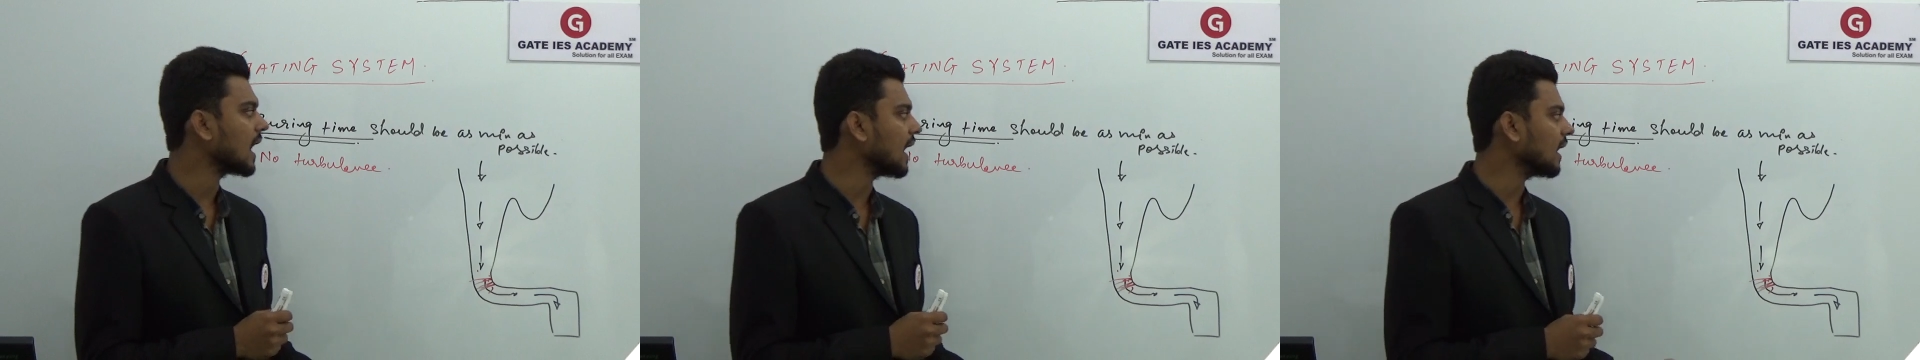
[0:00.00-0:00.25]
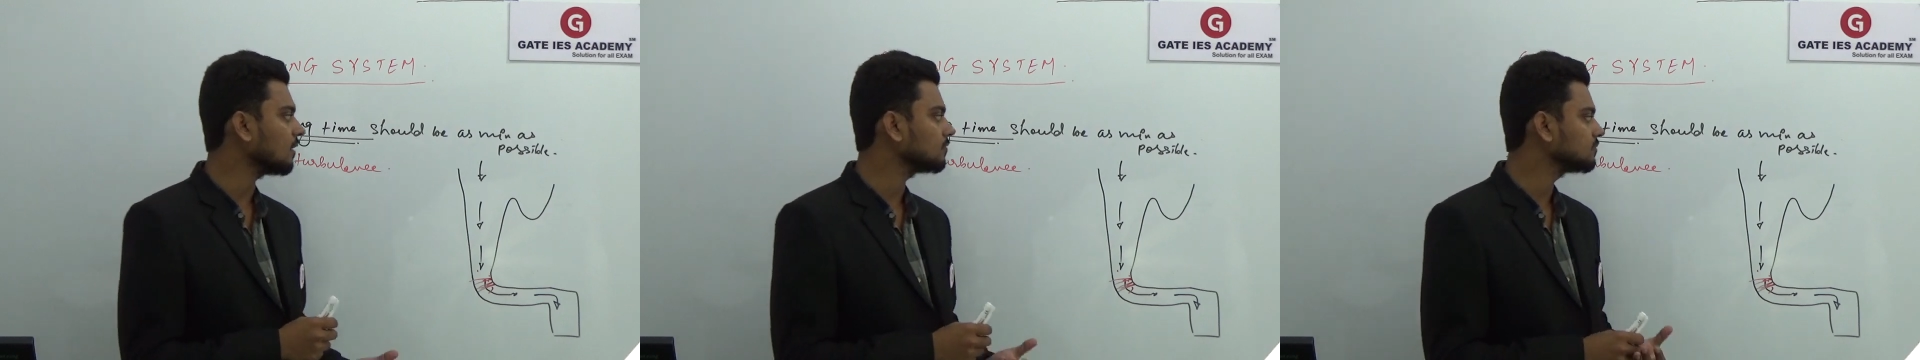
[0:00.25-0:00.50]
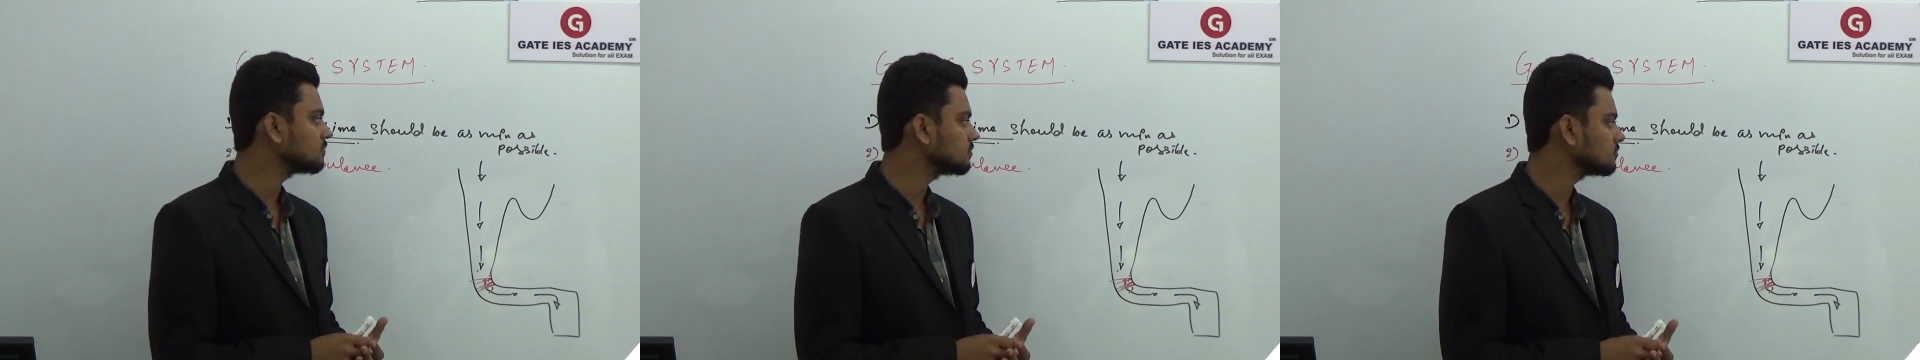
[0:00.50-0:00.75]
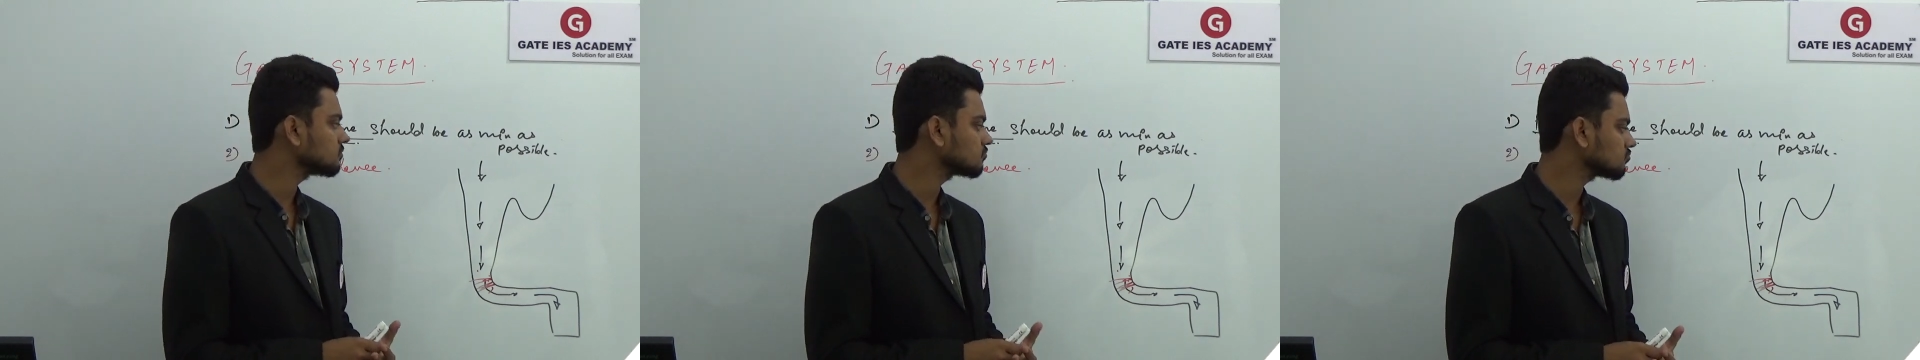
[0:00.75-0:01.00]
have.
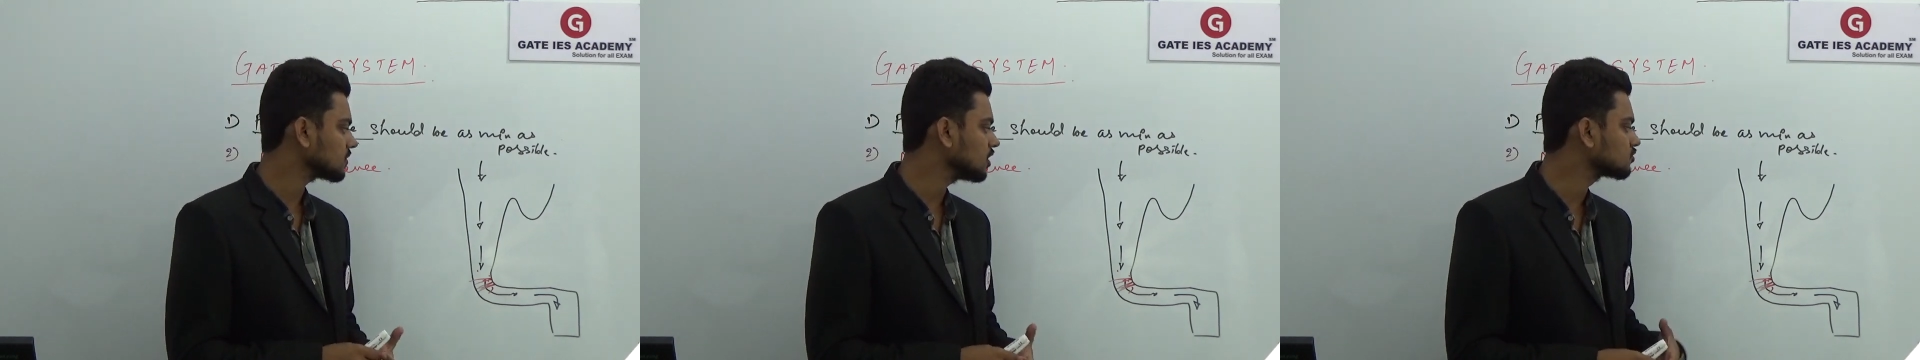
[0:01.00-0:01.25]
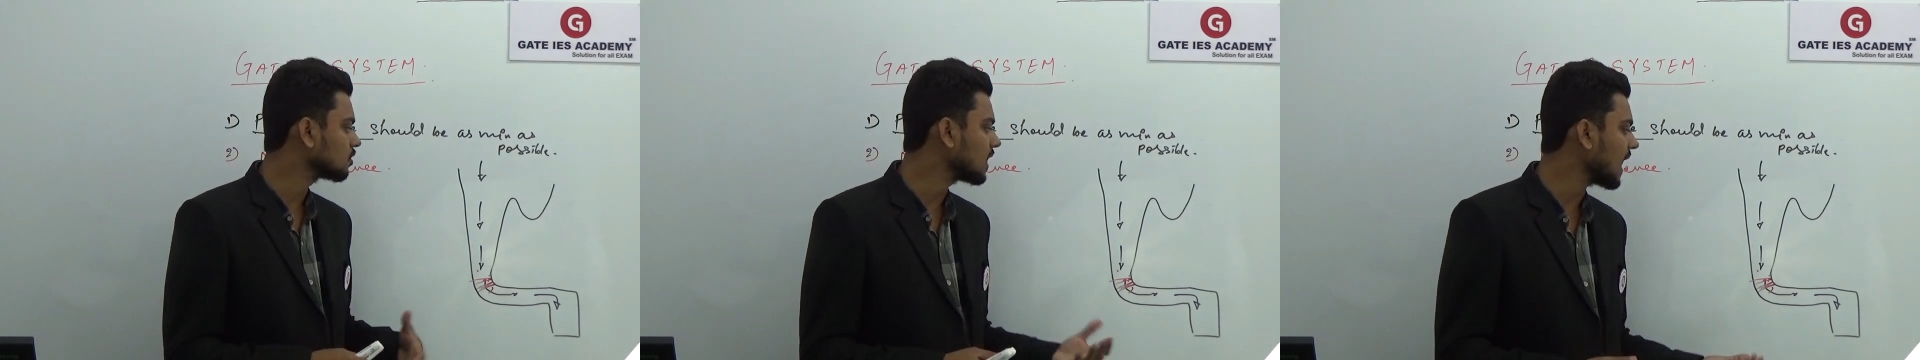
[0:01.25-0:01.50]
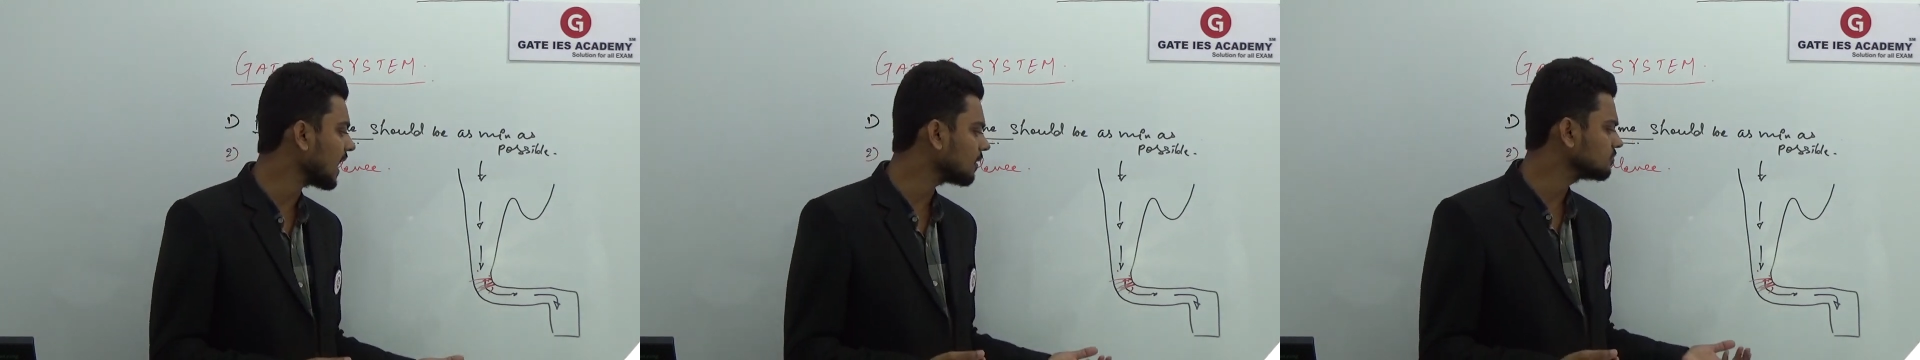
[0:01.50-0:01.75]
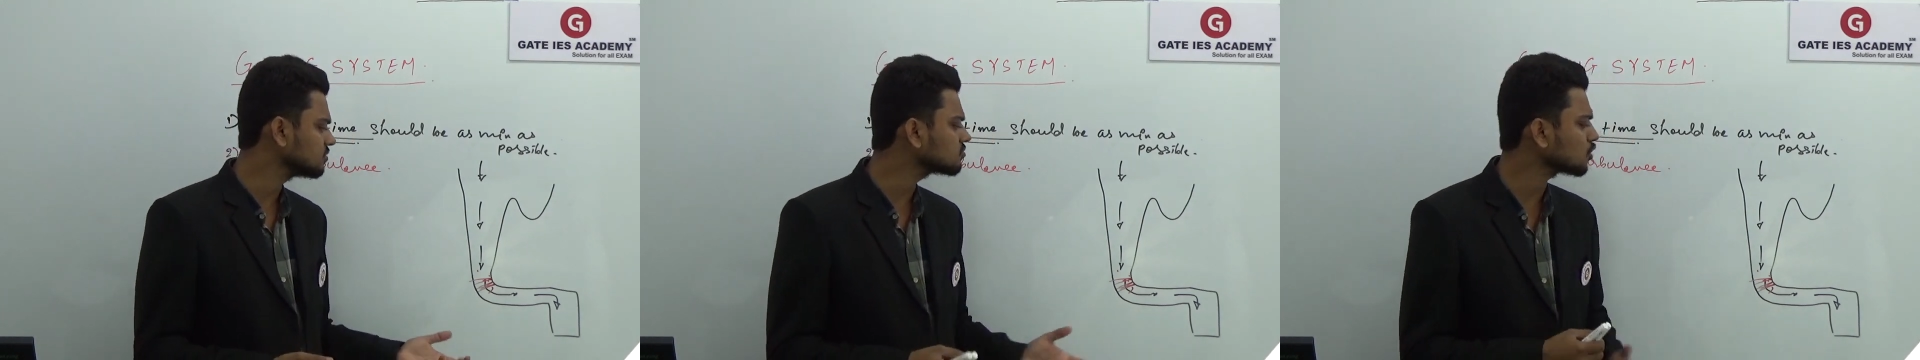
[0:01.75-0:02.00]

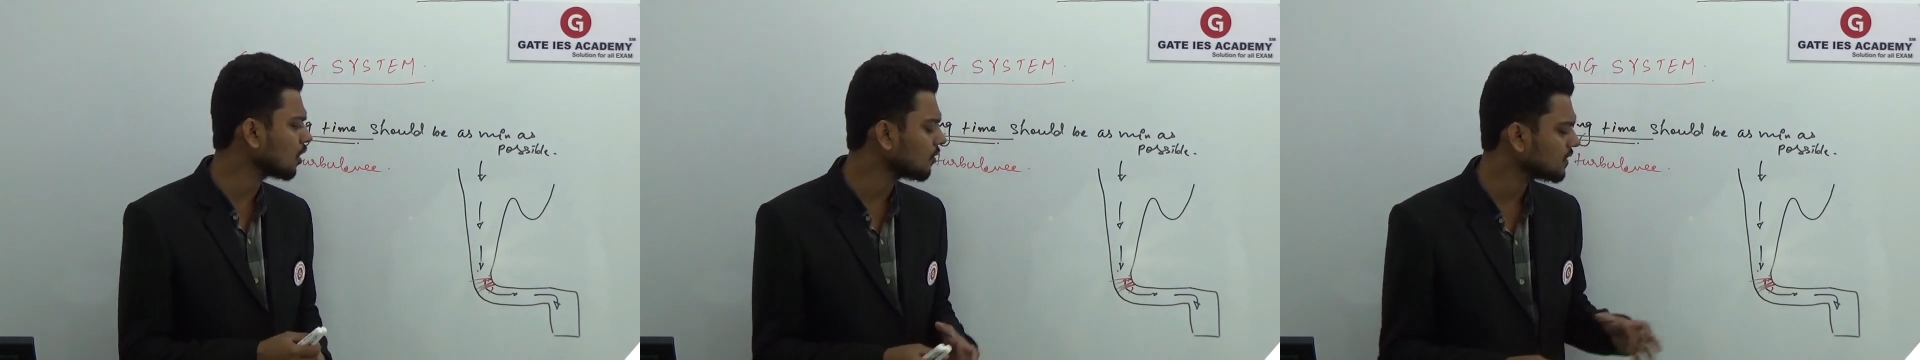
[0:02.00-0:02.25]
So